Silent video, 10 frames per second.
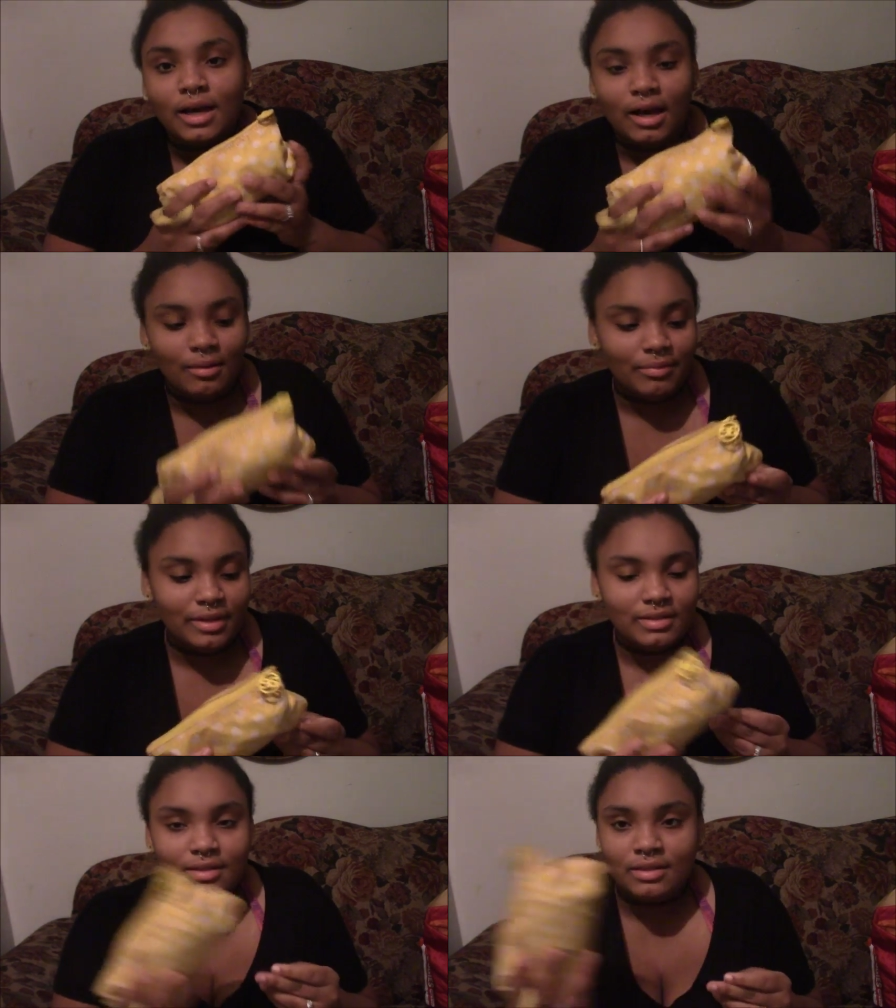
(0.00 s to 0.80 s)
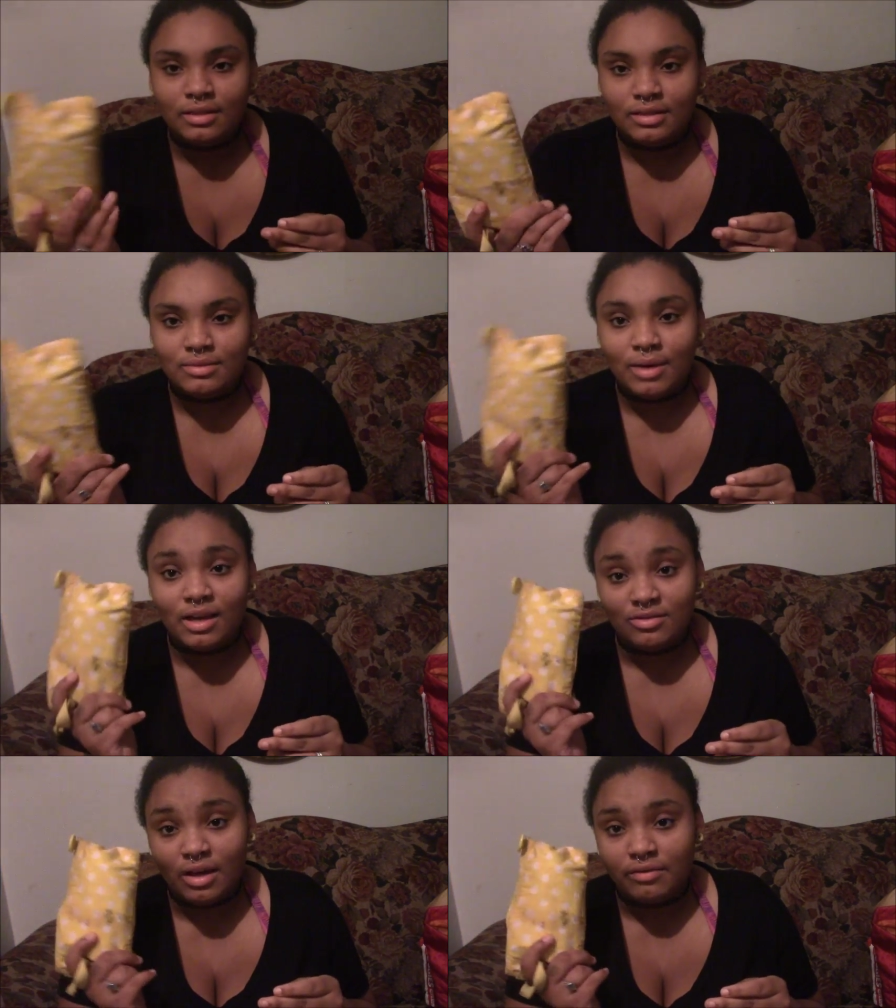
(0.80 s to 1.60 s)
Um this is
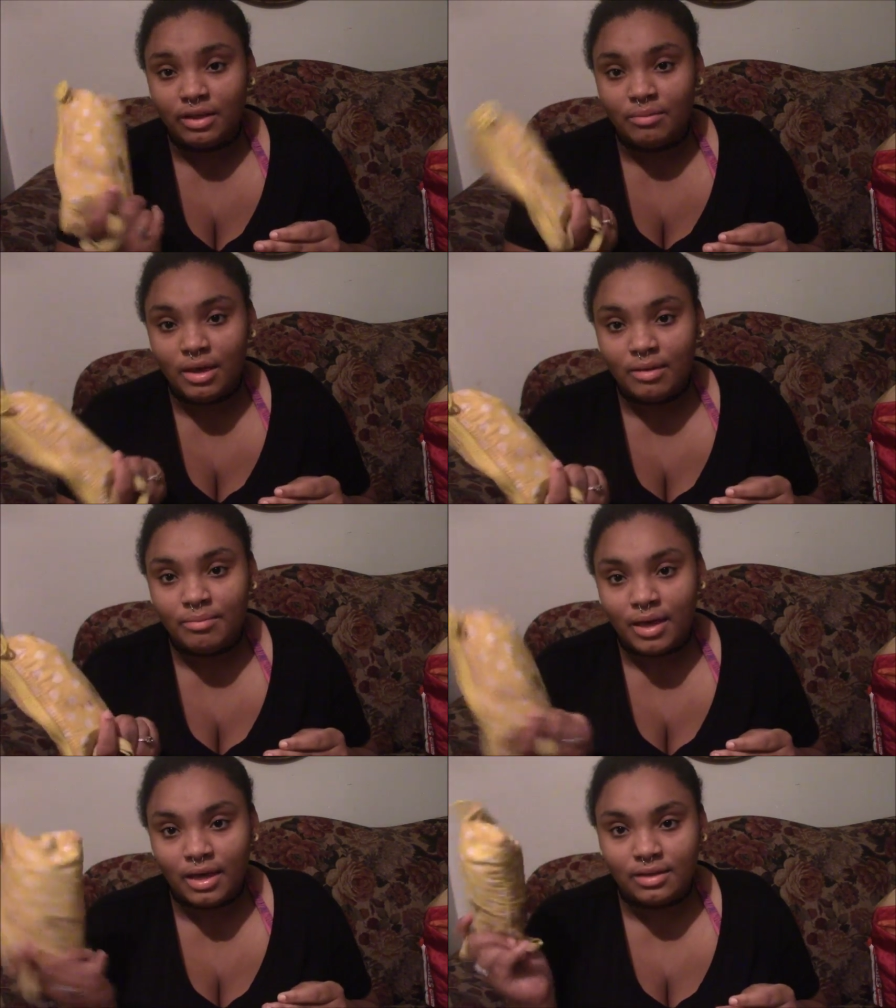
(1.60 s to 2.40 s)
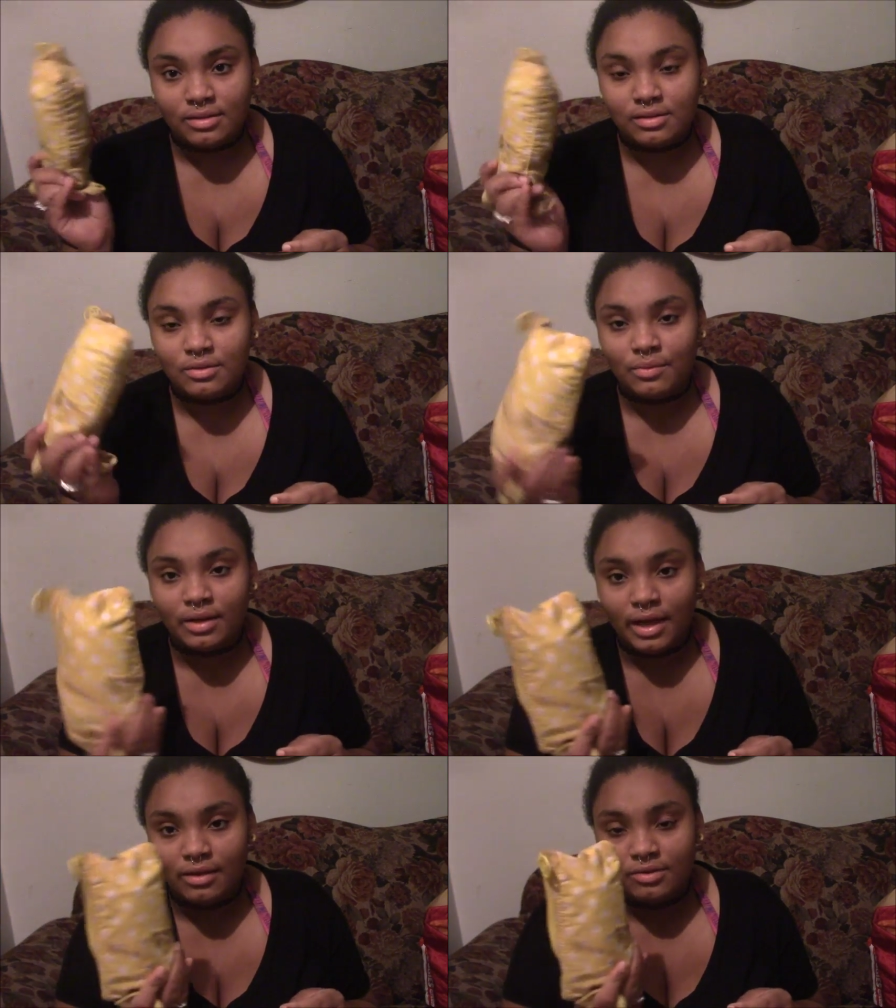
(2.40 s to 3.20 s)
my traveling makeup bag. This is the
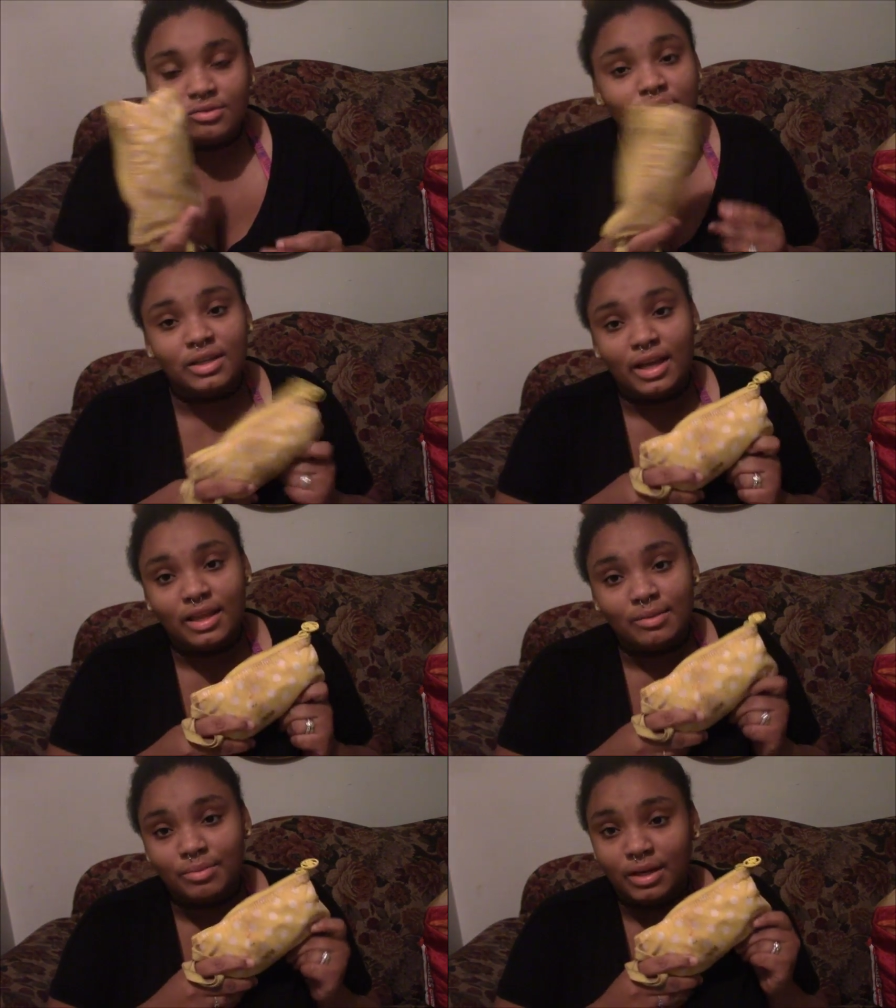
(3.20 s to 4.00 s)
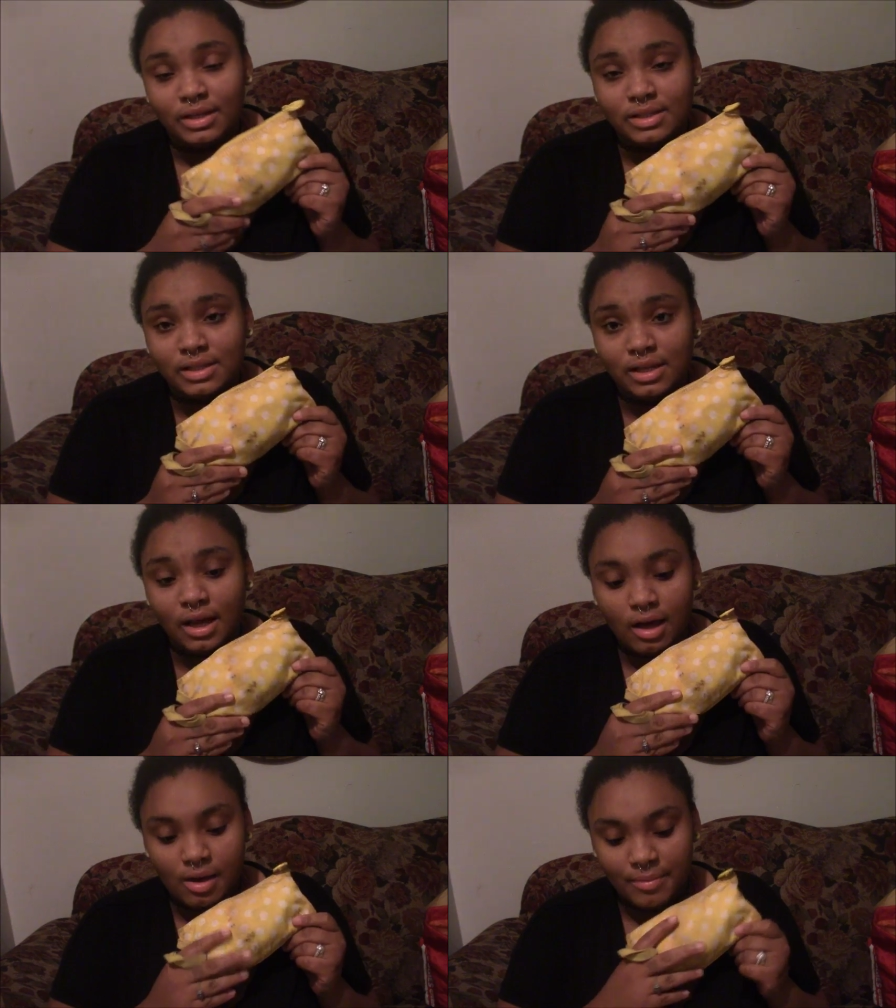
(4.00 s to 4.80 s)
one I use on the daily, but
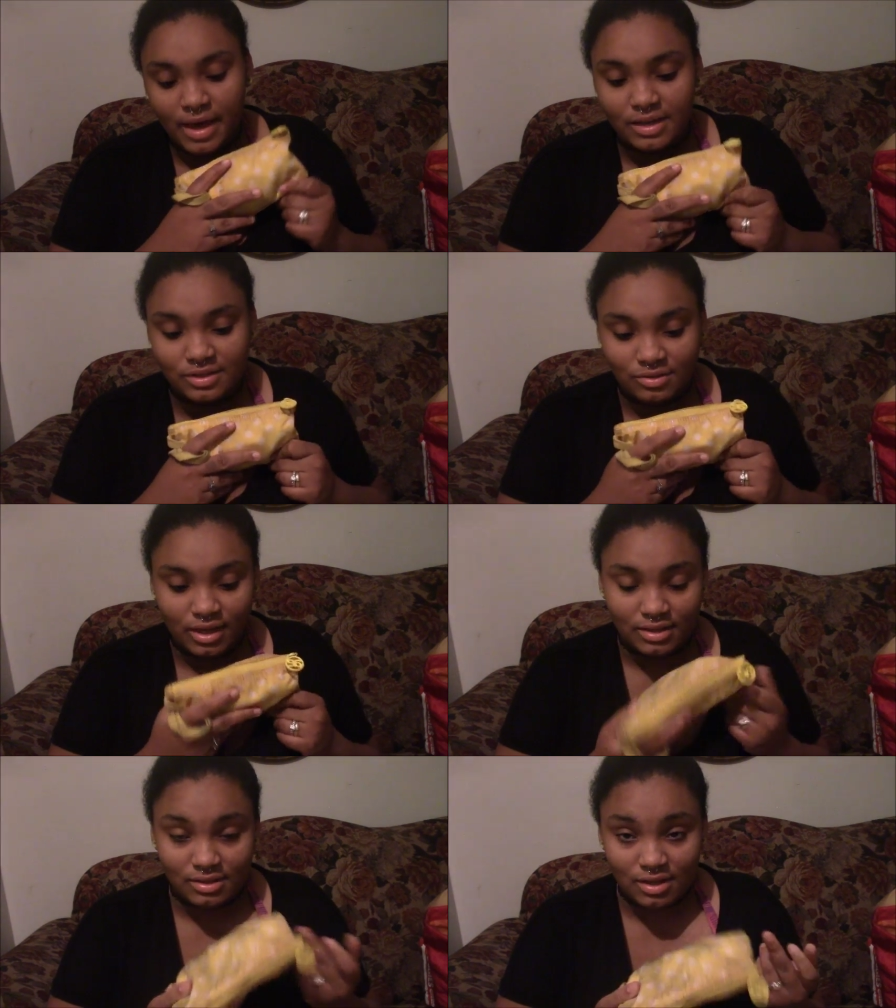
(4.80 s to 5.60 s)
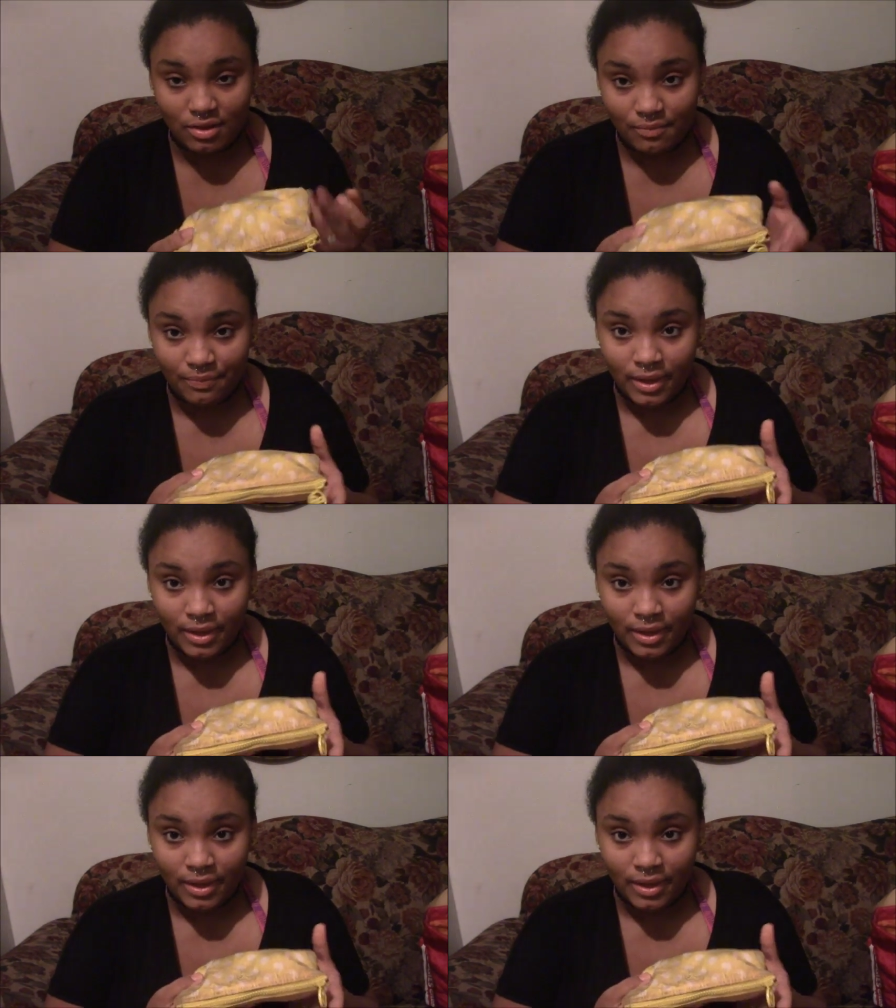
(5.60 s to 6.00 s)
um as you guys know,